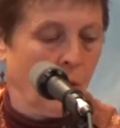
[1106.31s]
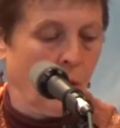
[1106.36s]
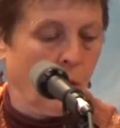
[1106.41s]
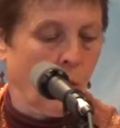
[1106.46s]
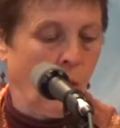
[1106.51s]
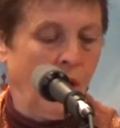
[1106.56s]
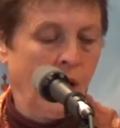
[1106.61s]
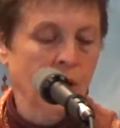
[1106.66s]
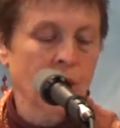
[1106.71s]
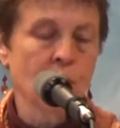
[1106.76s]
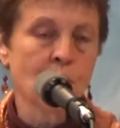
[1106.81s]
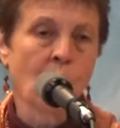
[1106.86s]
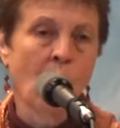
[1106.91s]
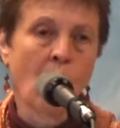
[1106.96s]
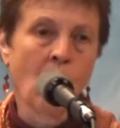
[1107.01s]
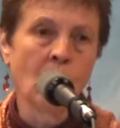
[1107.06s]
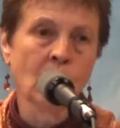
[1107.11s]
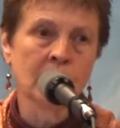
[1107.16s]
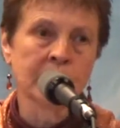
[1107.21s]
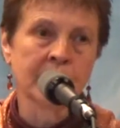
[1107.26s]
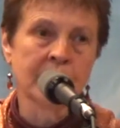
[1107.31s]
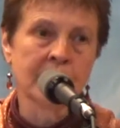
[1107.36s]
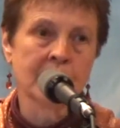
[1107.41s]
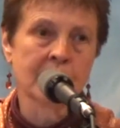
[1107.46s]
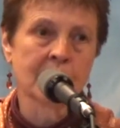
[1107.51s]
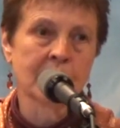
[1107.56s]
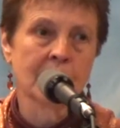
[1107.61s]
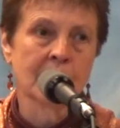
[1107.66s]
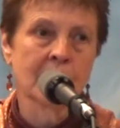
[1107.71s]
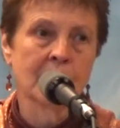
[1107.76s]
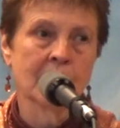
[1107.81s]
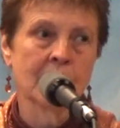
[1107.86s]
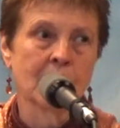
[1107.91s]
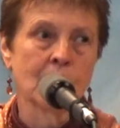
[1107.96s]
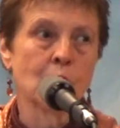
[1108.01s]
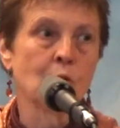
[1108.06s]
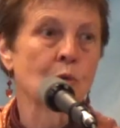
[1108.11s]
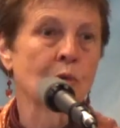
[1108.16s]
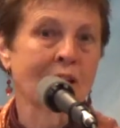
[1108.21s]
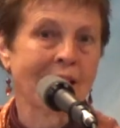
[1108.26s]
While you hold it,
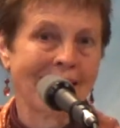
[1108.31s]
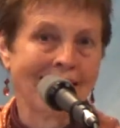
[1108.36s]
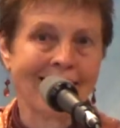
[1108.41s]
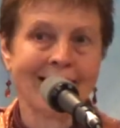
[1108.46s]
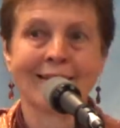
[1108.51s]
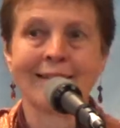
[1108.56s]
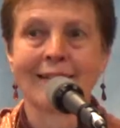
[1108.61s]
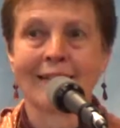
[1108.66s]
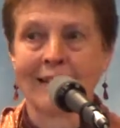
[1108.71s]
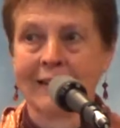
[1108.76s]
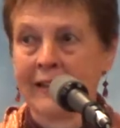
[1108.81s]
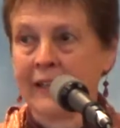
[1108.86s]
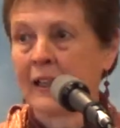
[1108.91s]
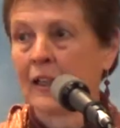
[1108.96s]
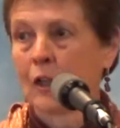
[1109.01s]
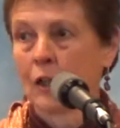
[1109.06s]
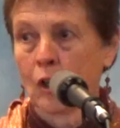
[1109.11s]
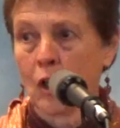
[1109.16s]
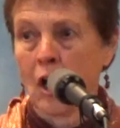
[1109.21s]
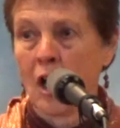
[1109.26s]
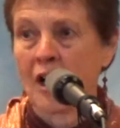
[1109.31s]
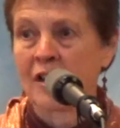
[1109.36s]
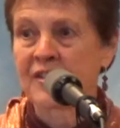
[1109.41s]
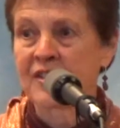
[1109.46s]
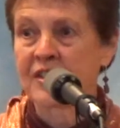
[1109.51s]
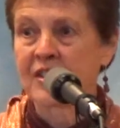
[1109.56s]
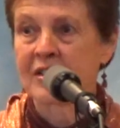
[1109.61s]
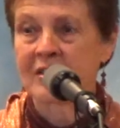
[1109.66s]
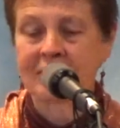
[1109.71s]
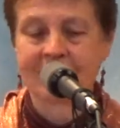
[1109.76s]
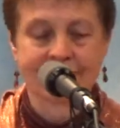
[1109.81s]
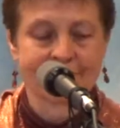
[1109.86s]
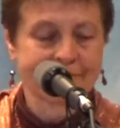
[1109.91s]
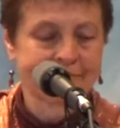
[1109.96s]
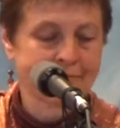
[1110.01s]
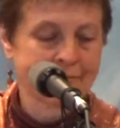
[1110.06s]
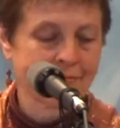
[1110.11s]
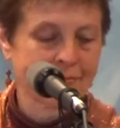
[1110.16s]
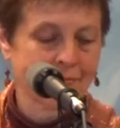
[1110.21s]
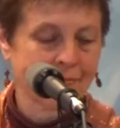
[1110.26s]
you can't get lost.
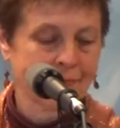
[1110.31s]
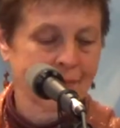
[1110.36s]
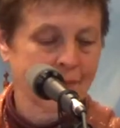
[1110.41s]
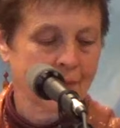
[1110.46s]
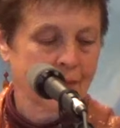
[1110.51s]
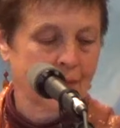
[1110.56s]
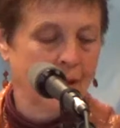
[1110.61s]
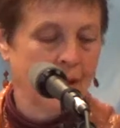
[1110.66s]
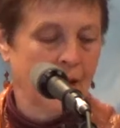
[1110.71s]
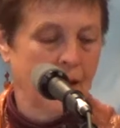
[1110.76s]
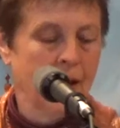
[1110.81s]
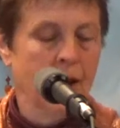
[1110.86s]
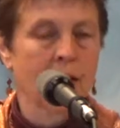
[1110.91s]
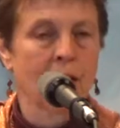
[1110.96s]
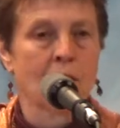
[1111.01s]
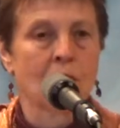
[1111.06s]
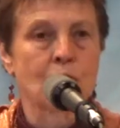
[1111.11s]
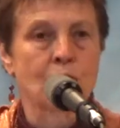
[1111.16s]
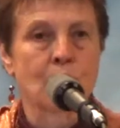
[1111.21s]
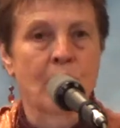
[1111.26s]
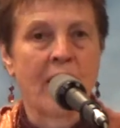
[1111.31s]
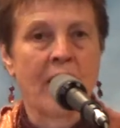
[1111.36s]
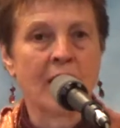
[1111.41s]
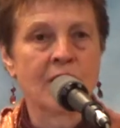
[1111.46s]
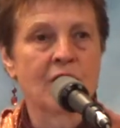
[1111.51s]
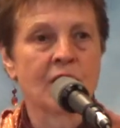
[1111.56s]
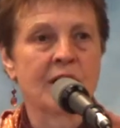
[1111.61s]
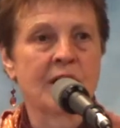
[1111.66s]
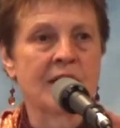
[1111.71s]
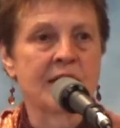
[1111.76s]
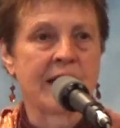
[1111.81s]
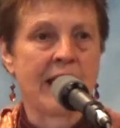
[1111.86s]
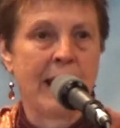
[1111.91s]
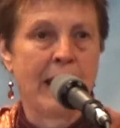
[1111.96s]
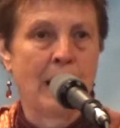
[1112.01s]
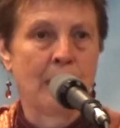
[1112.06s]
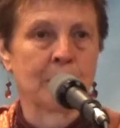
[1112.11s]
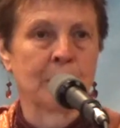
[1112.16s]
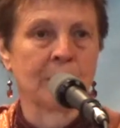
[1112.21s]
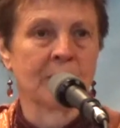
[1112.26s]
Tragedies
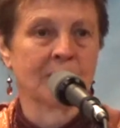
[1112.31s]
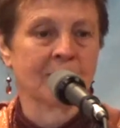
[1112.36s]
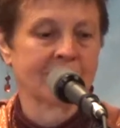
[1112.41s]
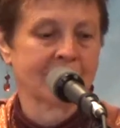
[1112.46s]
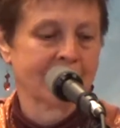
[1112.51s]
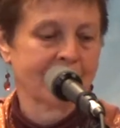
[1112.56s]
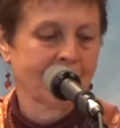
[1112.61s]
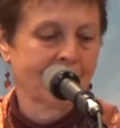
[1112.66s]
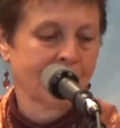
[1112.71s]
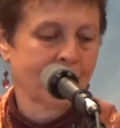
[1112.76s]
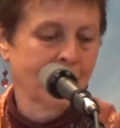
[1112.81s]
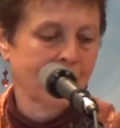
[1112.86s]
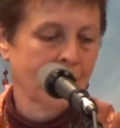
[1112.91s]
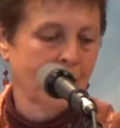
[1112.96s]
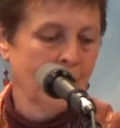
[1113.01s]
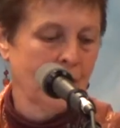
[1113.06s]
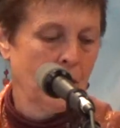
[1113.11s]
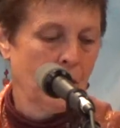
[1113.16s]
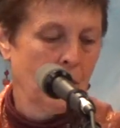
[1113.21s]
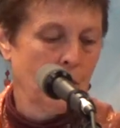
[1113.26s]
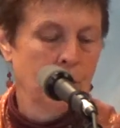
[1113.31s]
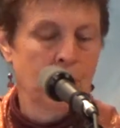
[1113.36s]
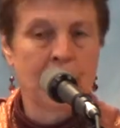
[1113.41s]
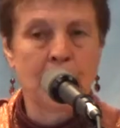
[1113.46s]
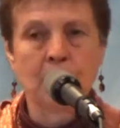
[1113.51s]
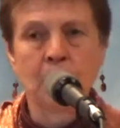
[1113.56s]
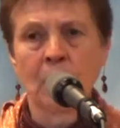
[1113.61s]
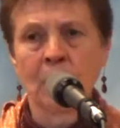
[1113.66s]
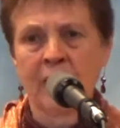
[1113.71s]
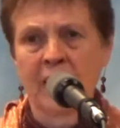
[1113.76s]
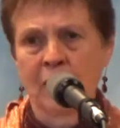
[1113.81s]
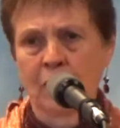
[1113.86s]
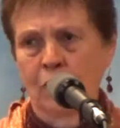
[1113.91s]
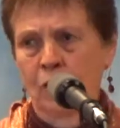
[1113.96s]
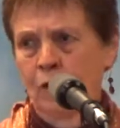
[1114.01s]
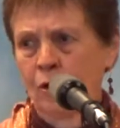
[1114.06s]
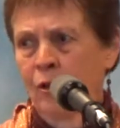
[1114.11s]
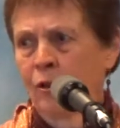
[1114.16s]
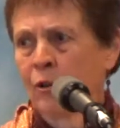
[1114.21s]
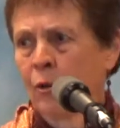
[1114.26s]
happen. People get
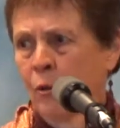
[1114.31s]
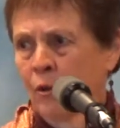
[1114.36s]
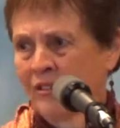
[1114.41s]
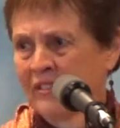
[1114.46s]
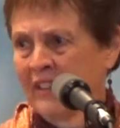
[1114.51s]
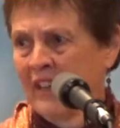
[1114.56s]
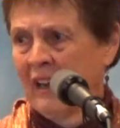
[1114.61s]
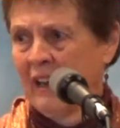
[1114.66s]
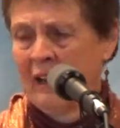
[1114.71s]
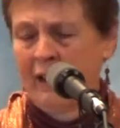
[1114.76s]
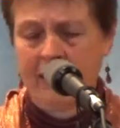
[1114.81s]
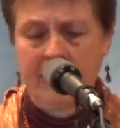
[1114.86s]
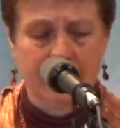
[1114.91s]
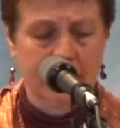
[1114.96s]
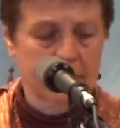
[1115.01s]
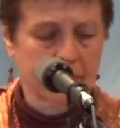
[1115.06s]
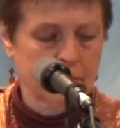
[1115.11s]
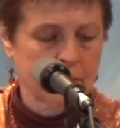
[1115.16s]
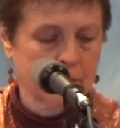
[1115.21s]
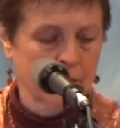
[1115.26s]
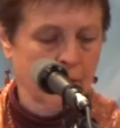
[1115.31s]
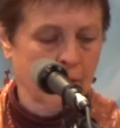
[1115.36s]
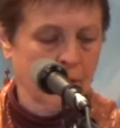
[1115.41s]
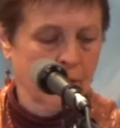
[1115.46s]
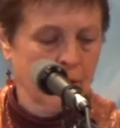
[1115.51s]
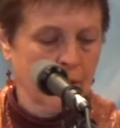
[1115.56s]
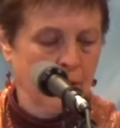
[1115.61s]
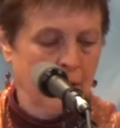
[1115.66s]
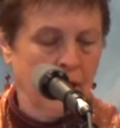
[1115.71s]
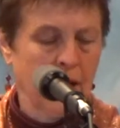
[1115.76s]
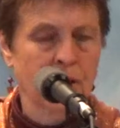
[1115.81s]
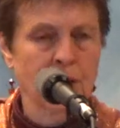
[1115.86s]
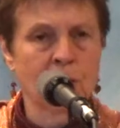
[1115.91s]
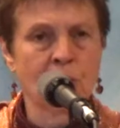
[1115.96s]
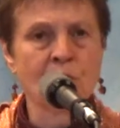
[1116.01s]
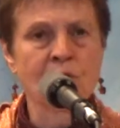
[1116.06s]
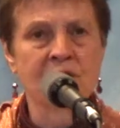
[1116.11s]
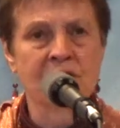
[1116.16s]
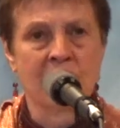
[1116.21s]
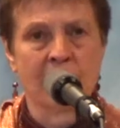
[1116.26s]
hurt or die, and
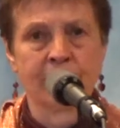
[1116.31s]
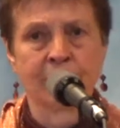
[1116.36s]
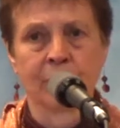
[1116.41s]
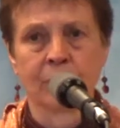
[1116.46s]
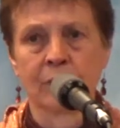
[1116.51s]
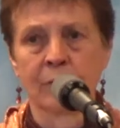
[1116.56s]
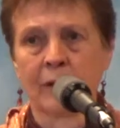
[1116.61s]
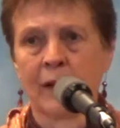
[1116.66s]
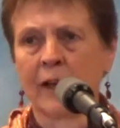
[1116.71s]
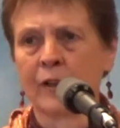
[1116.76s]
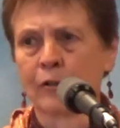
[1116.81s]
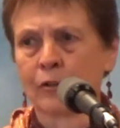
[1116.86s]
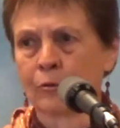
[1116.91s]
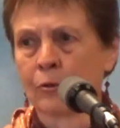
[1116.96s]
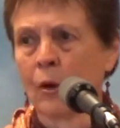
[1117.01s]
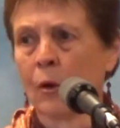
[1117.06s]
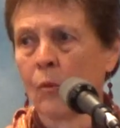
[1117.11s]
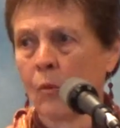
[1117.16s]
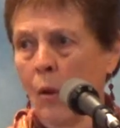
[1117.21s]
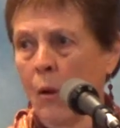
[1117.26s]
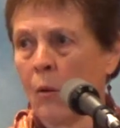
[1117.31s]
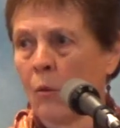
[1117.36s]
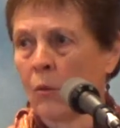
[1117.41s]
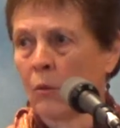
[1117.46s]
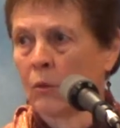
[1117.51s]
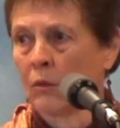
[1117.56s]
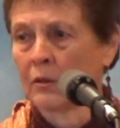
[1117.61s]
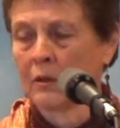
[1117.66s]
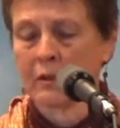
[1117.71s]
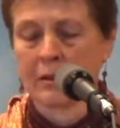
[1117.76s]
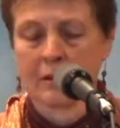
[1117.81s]
you suffer and grow old.